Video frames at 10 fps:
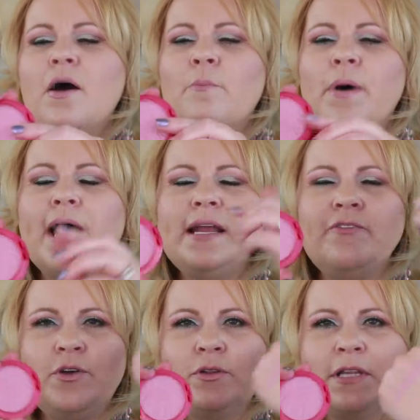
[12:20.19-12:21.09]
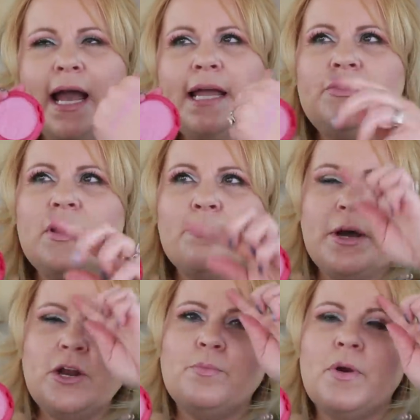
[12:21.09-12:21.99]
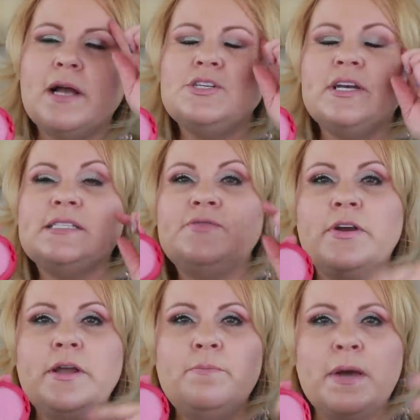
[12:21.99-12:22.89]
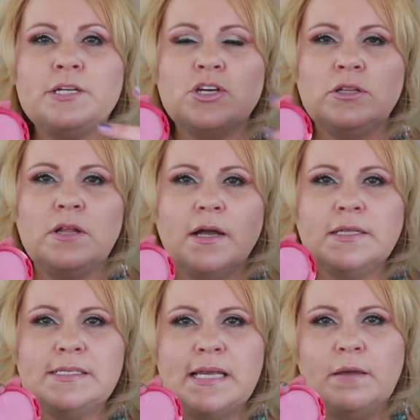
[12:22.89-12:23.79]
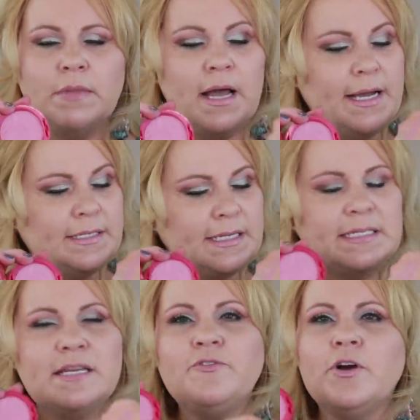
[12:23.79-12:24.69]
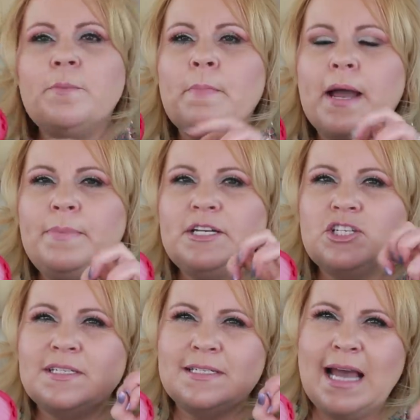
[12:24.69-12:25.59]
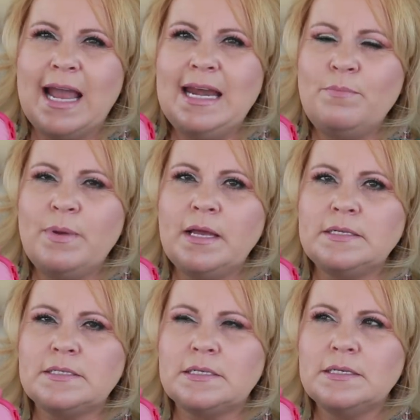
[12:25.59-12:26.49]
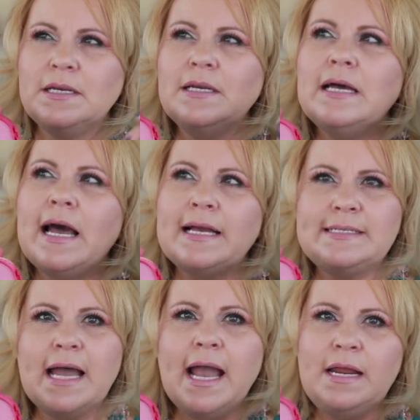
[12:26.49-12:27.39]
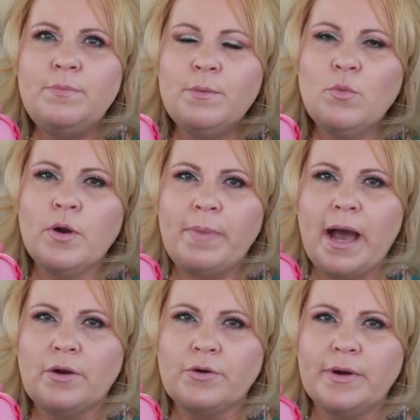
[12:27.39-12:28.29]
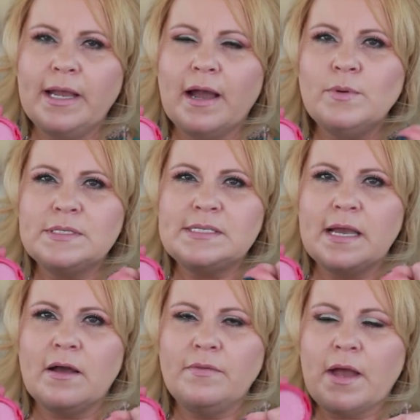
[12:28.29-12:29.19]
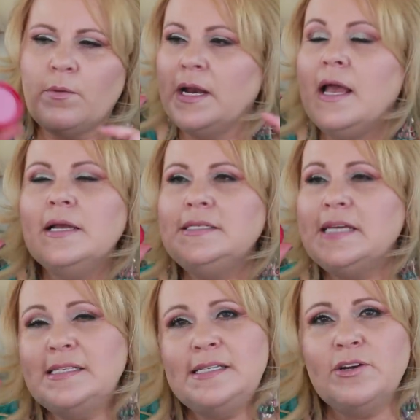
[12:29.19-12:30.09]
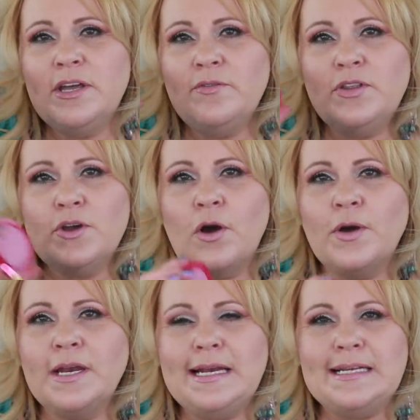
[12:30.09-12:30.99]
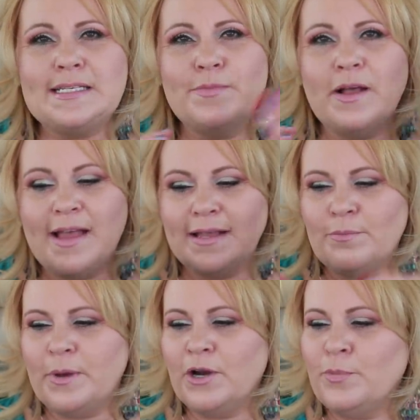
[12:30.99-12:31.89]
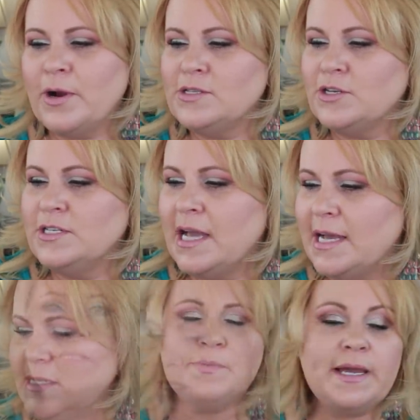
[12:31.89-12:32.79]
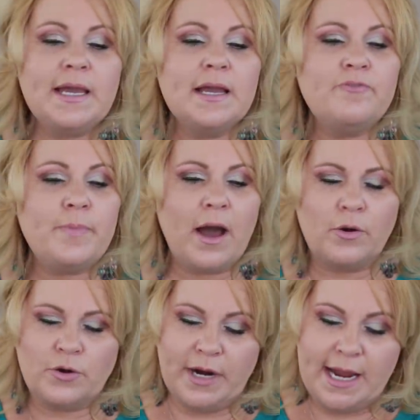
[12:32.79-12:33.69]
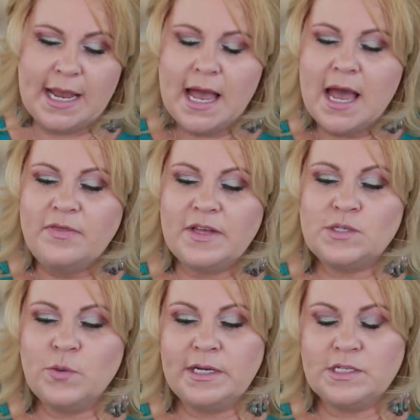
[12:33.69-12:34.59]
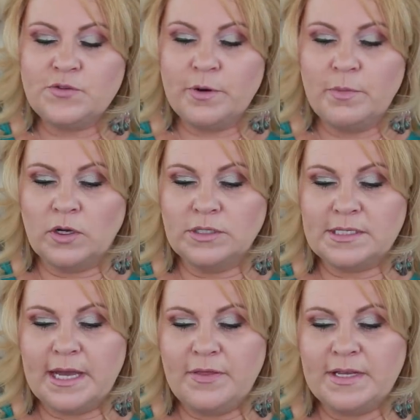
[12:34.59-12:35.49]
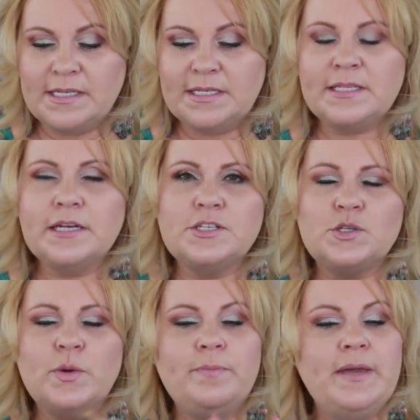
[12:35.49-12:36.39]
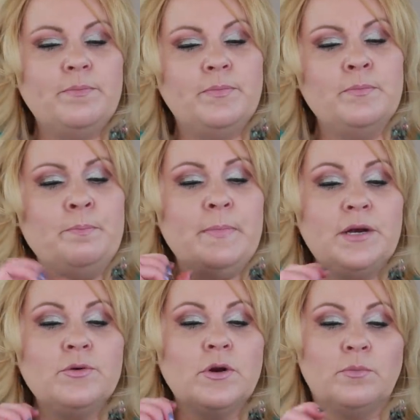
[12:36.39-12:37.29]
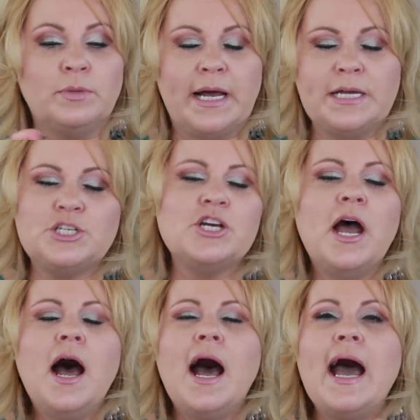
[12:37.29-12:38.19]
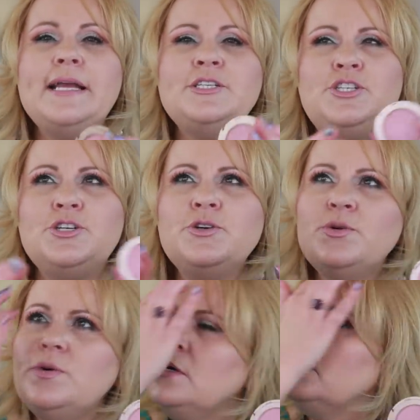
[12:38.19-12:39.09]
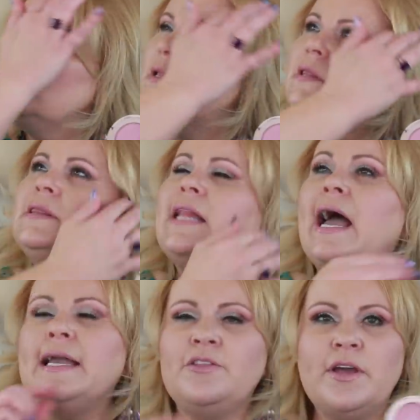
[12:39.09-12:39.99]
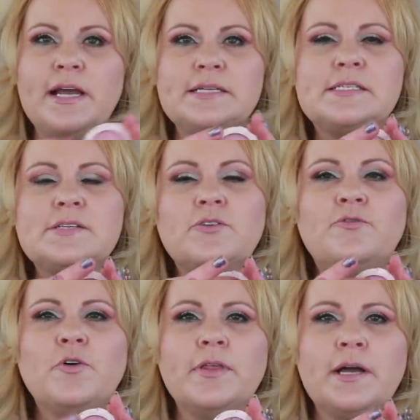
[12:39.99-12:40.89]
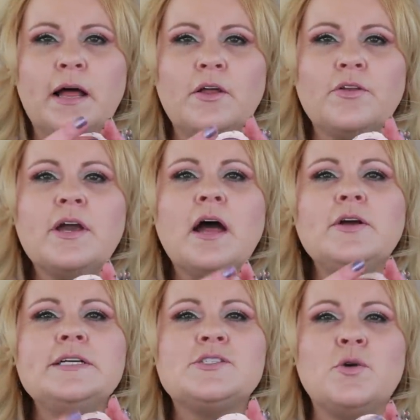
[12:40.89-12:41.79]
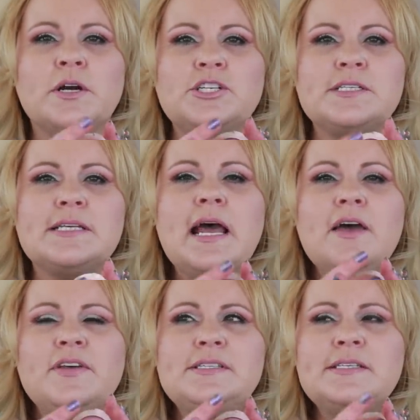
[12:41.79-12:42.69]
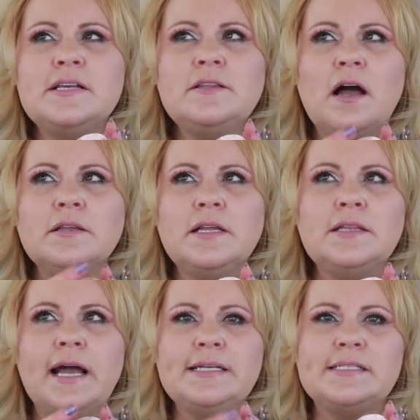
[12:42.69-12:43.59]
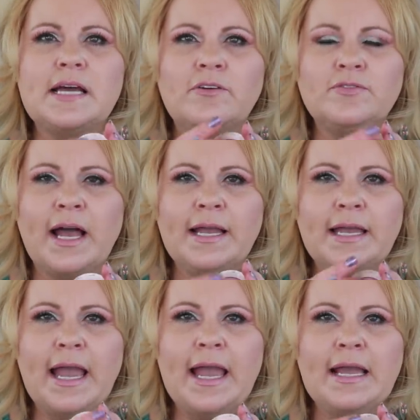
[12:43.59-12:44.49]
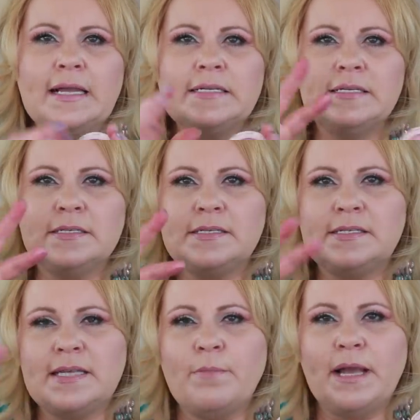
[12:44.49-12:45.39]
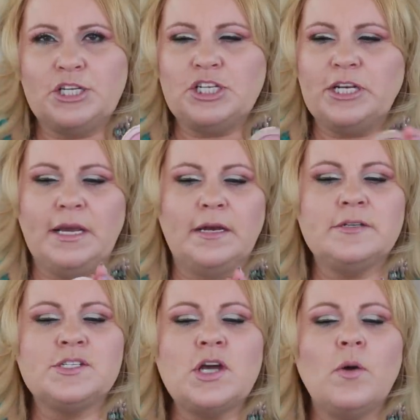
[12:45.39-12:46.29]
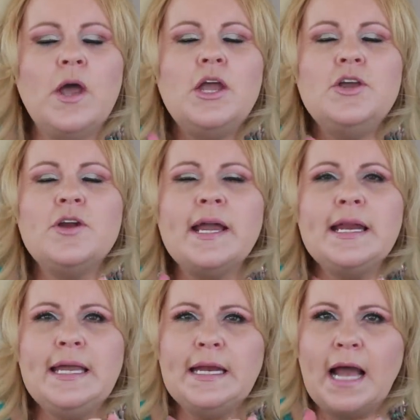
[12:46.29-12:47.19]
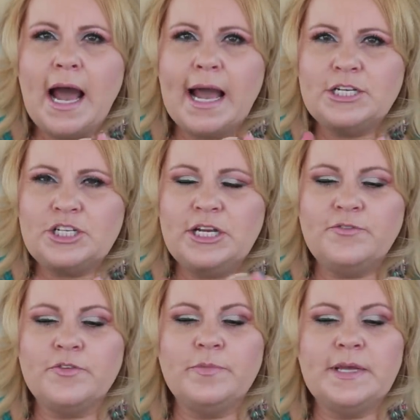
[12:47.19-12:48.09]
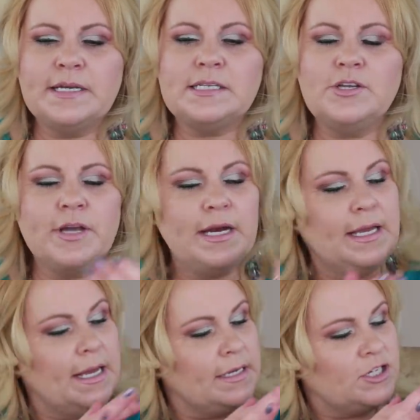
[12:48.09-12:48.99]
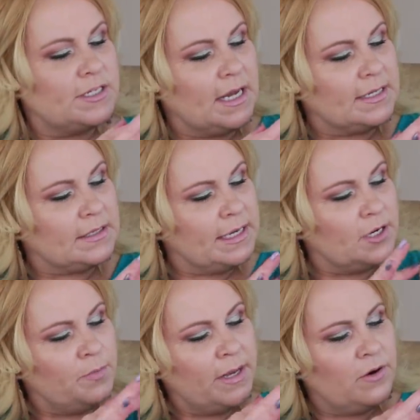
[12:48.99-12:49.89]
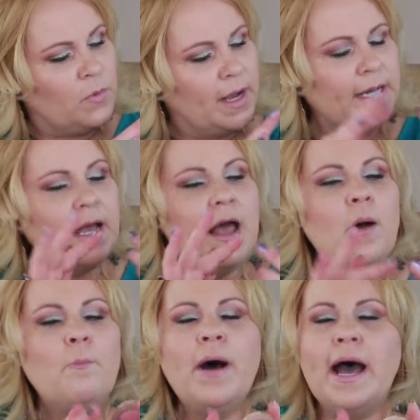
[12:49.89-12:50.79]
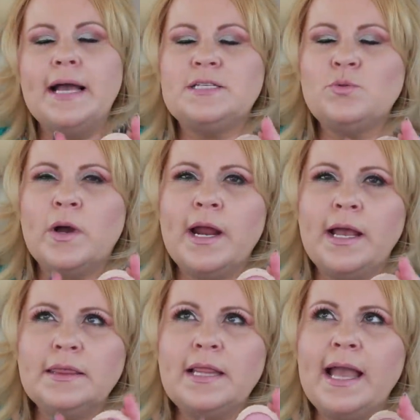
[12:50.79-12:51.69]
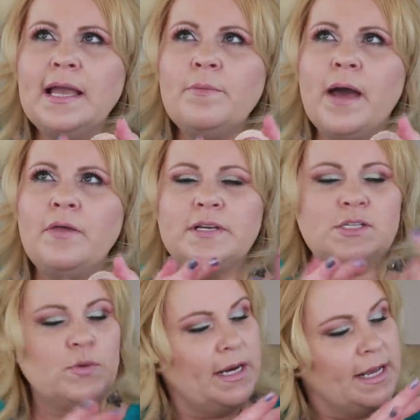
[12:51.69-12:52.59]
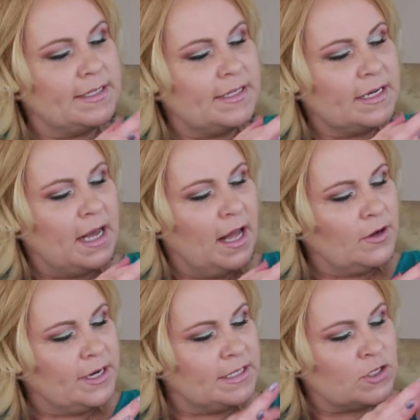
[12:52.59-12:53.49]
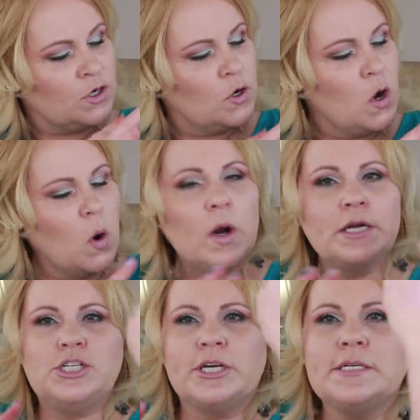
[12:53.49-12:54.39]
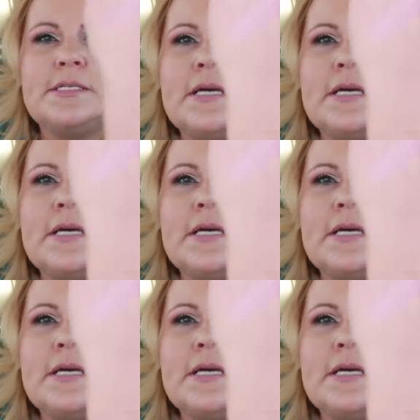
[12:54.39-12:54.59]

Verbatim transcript: But if you like their butter bronzer, it's very much along the same lines, except for it might be just a tiny bit a tiny bit more powdery, I would say, on that one. Does still give you the coconutty smell like the butter bronzer does. Speaking of powdery, this one is from Ulta. This is their Sweet Pea Mineral Blush. I do like this for the color. The color is gorgeous. This is along the lines of like a semi sheen. So you're not going to get a high sheen from this. You're going to get just a little bit of one, but what I like about this one is the color is gorgeous.